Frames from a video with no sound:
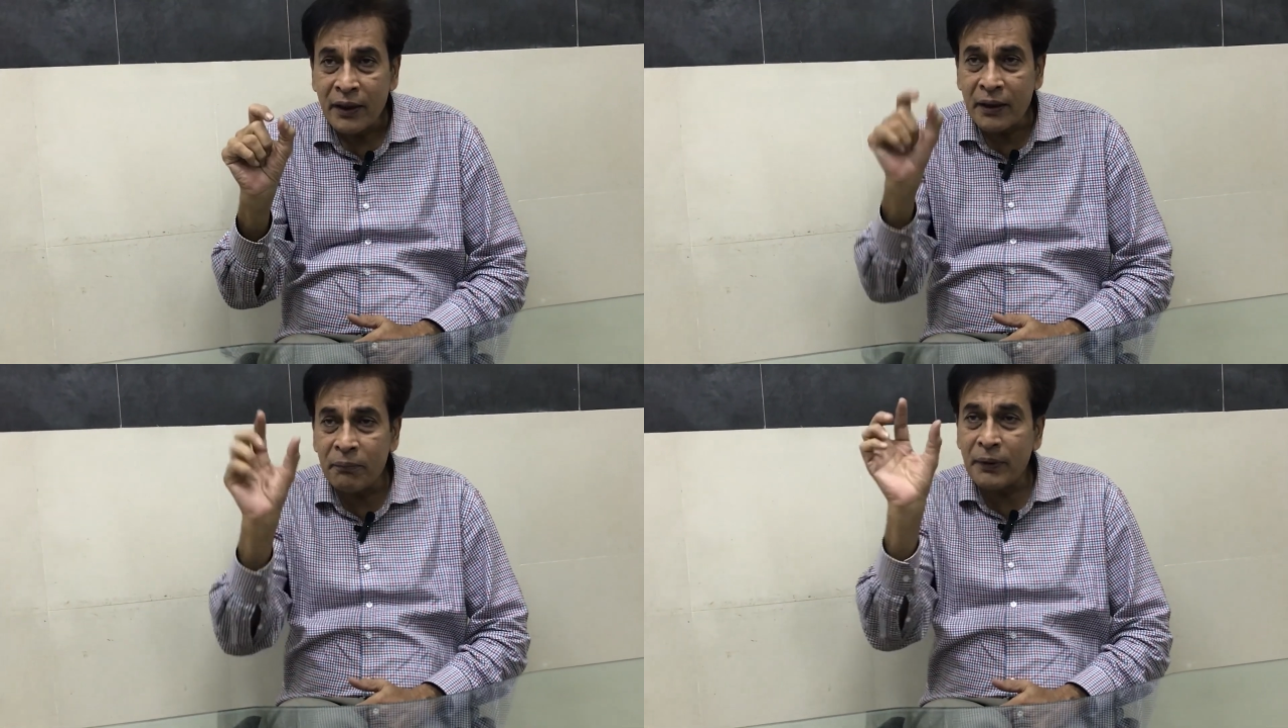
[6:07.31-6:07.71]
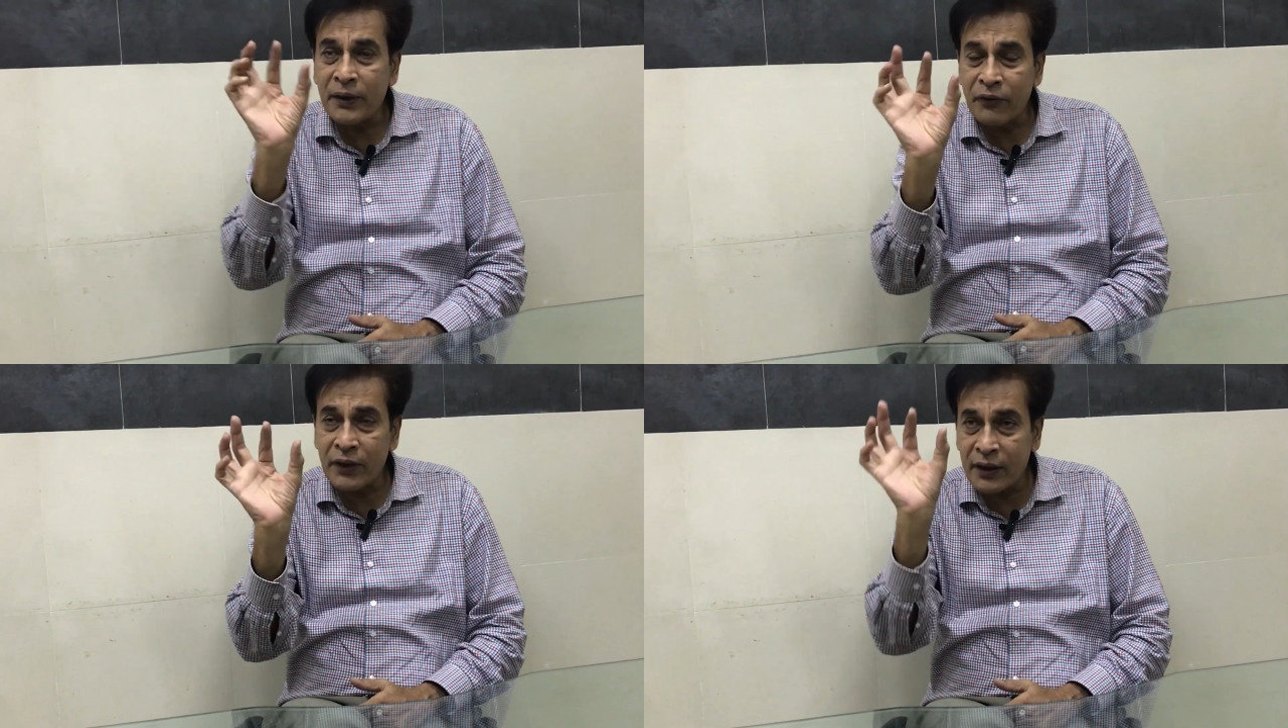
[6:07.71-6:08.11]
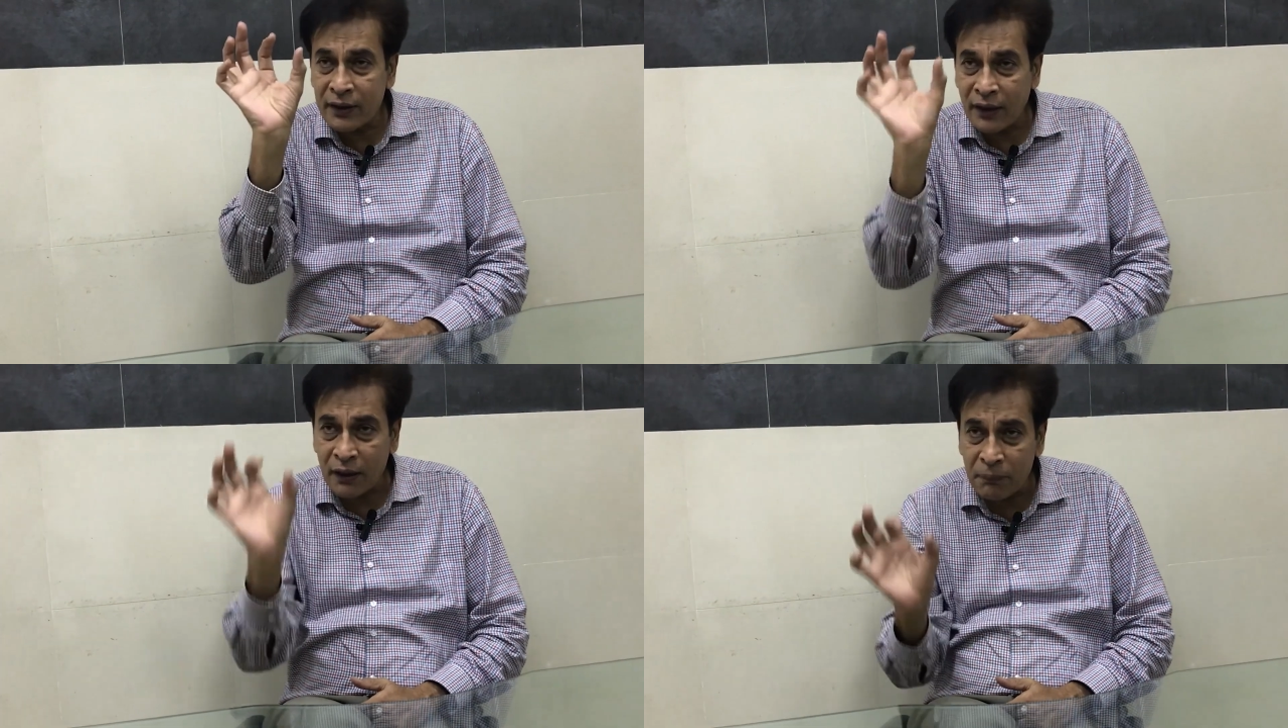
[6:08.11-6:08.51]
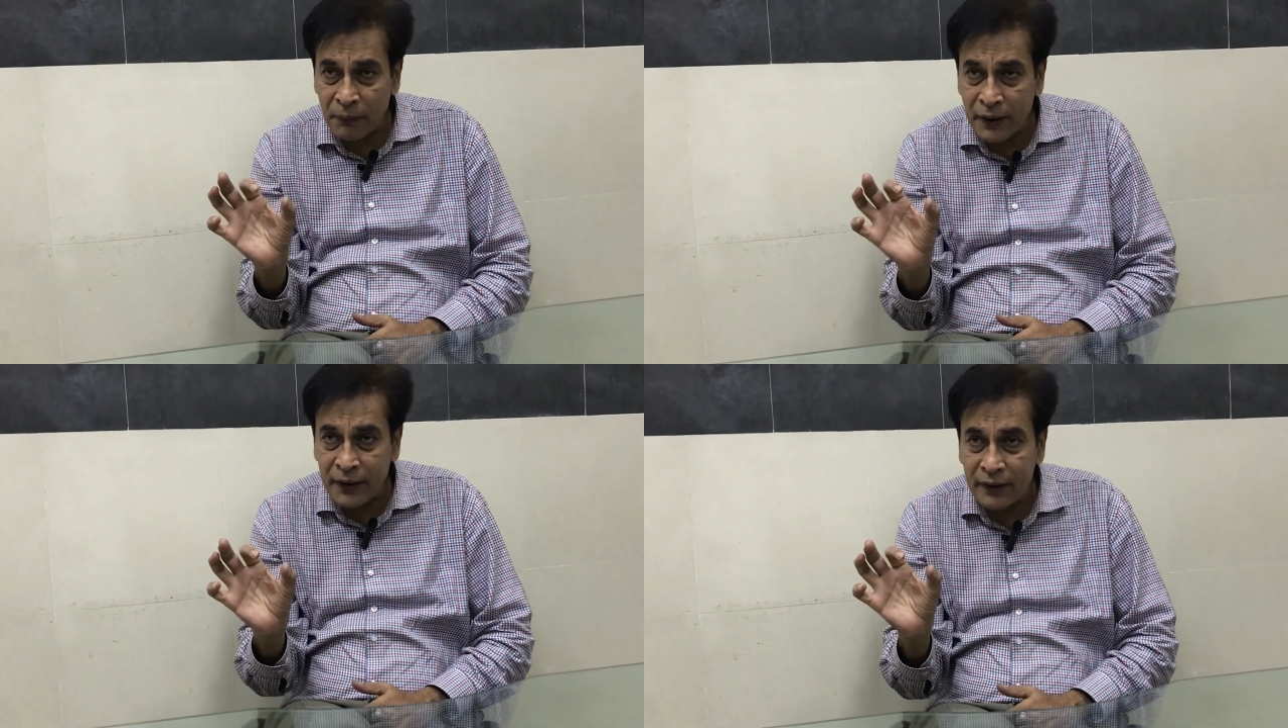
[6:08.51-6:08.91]
in between the tongue
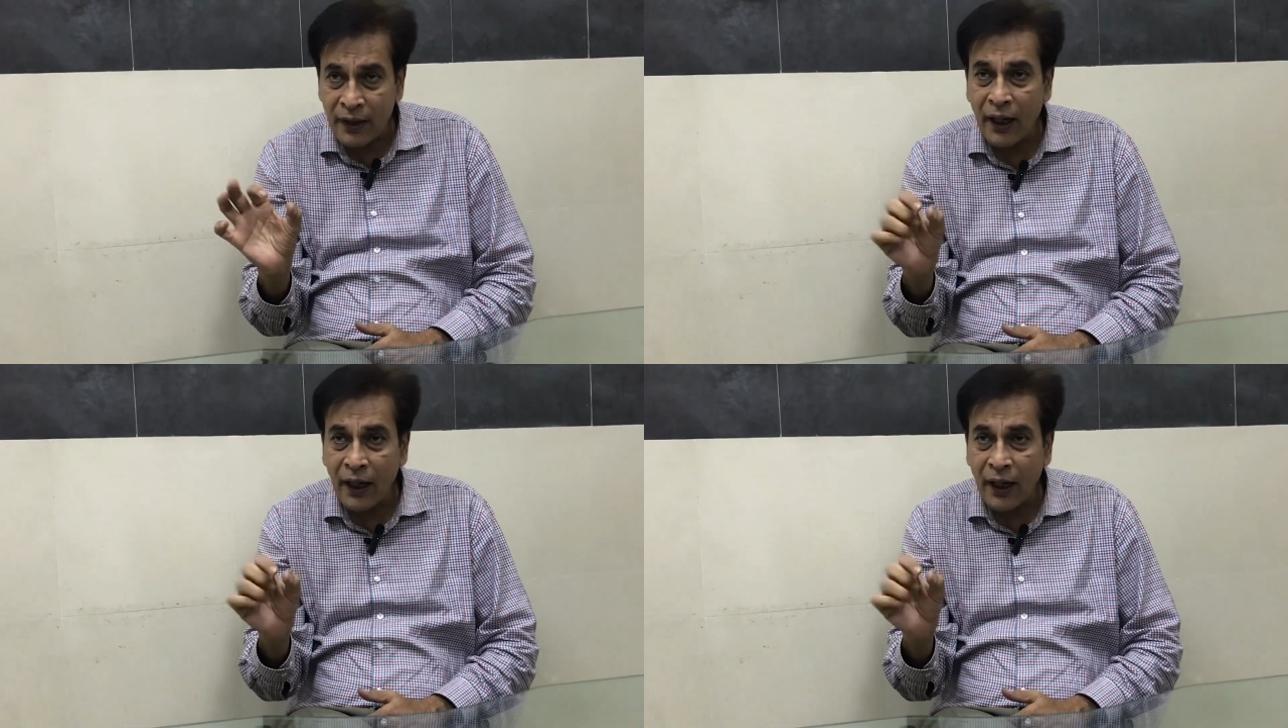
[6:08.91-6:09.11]
plate,